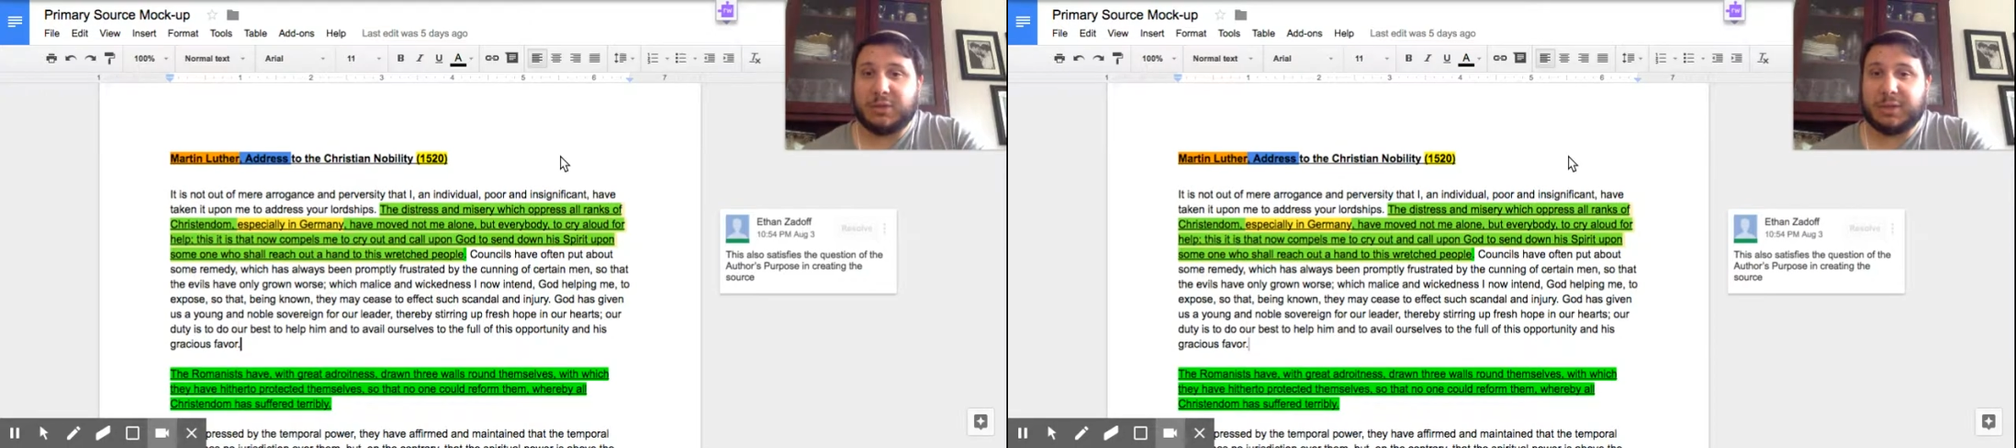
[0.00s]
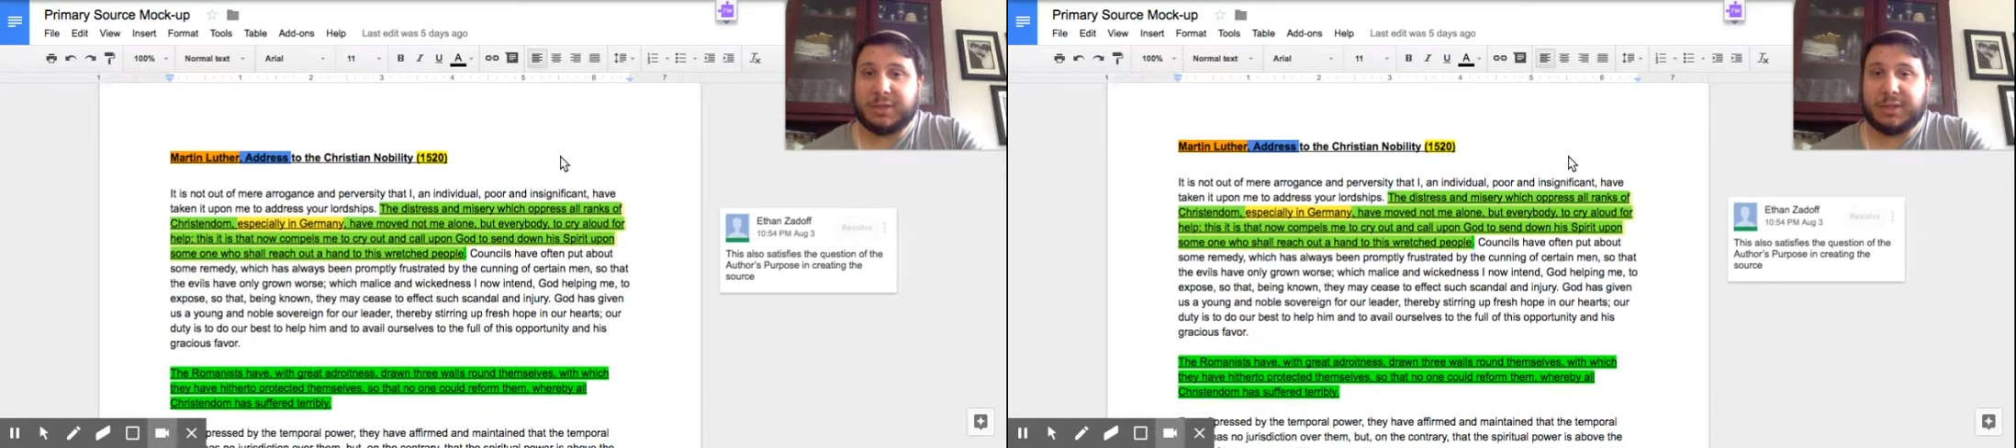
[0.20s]

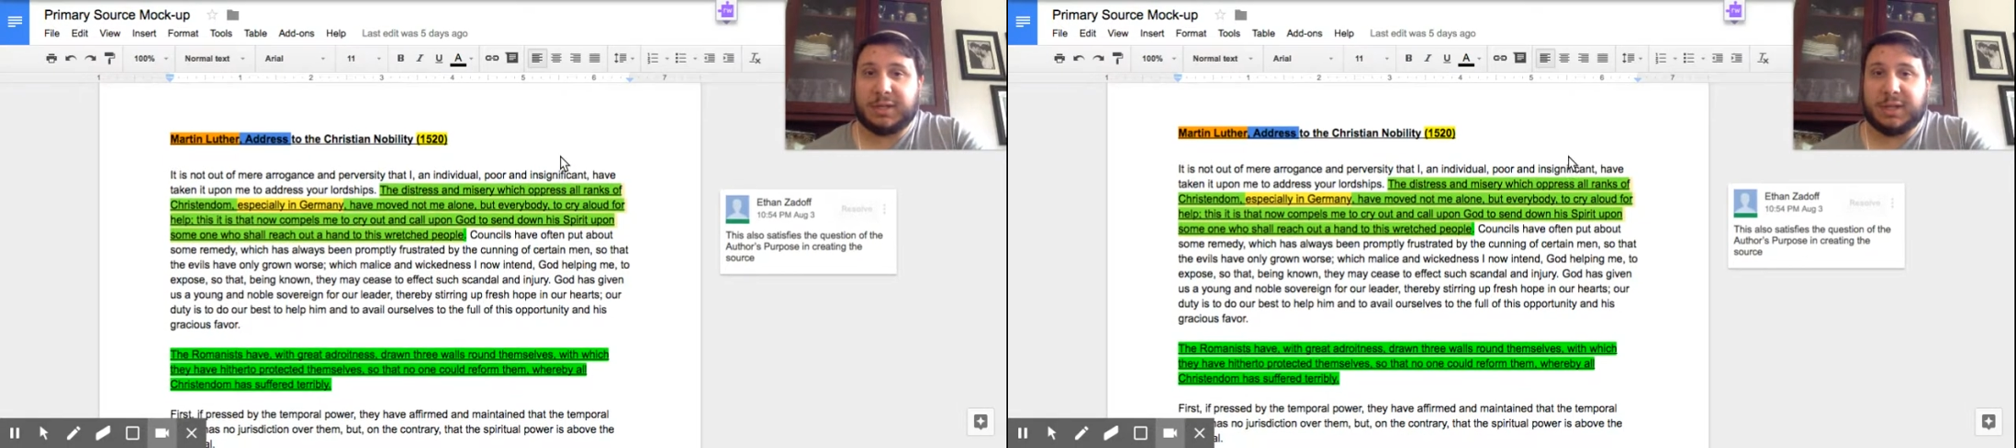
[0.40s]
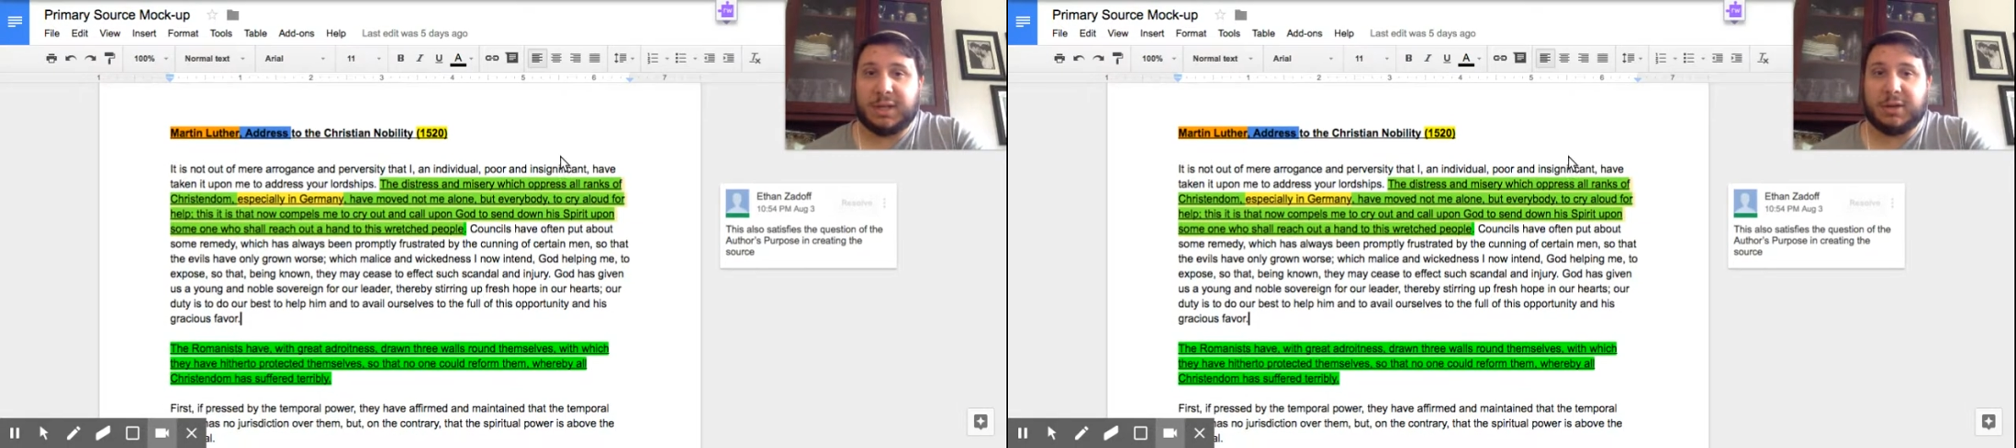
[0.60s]
you can
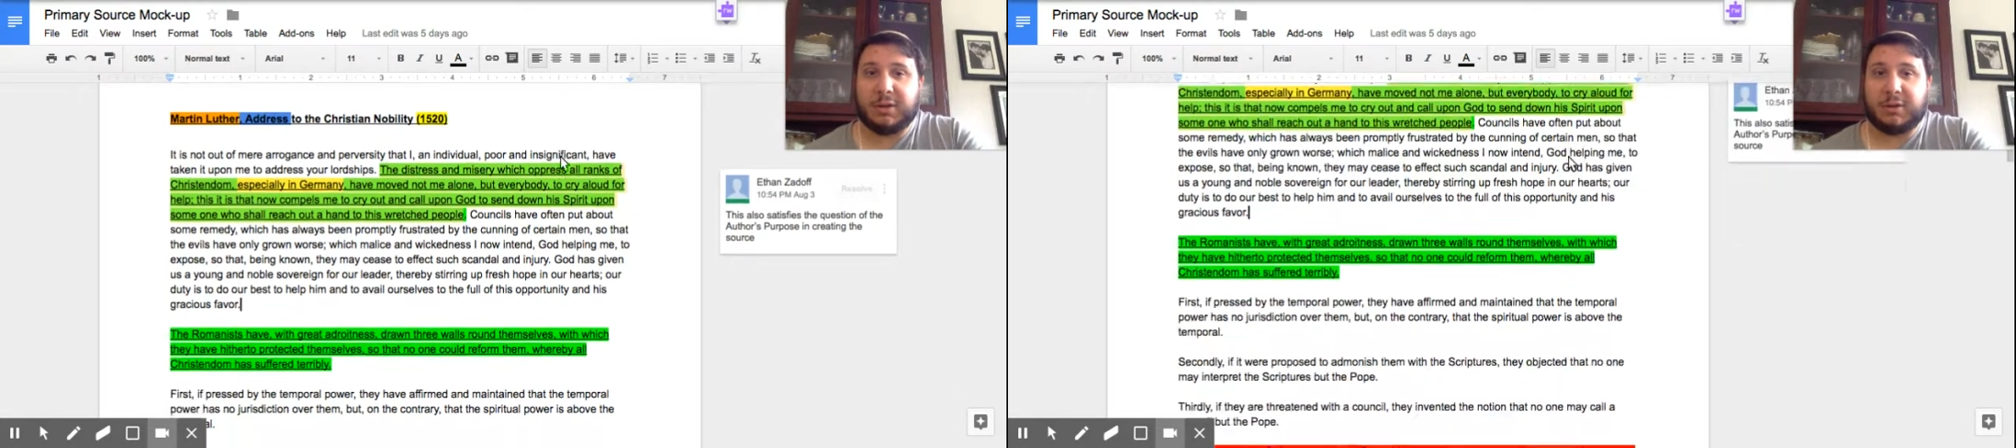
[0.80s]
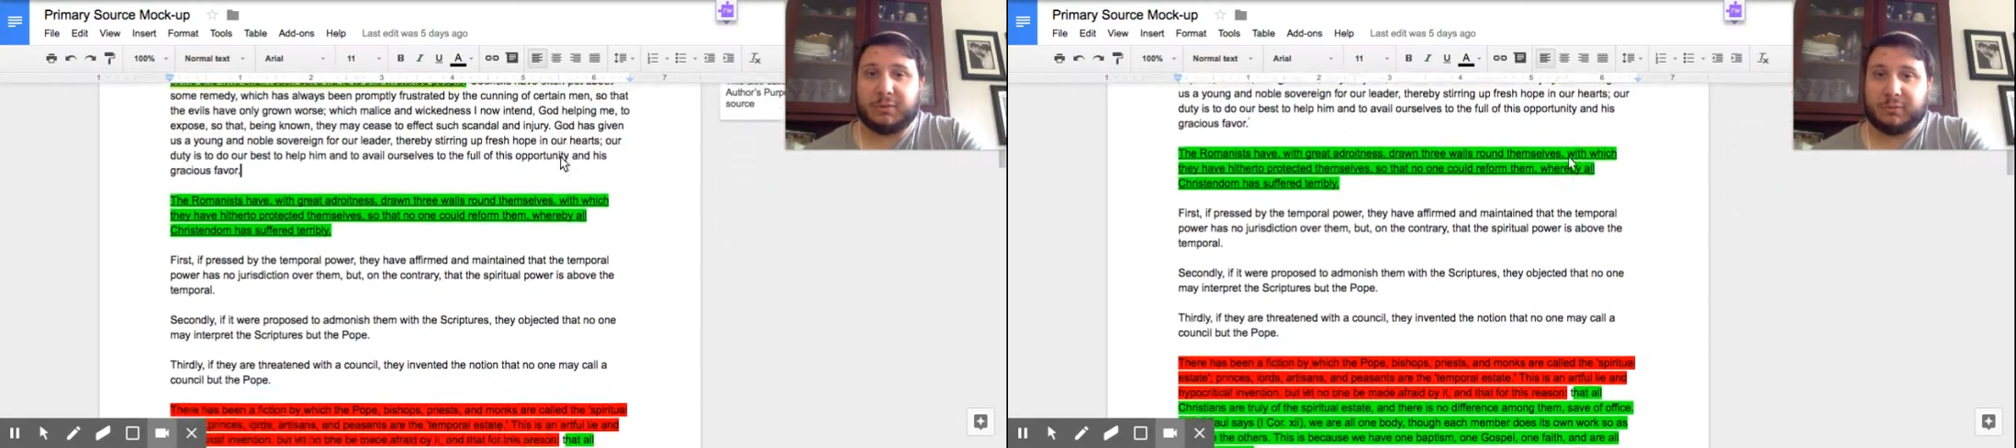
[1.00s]
see
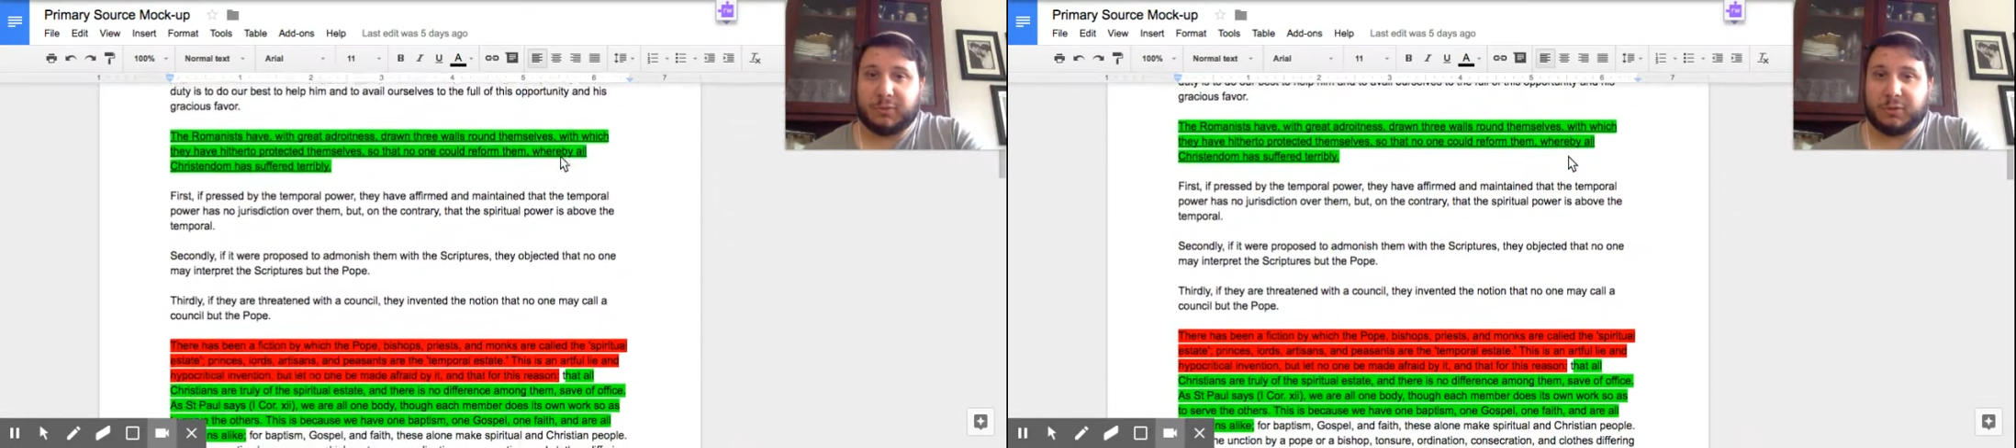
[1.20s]
here,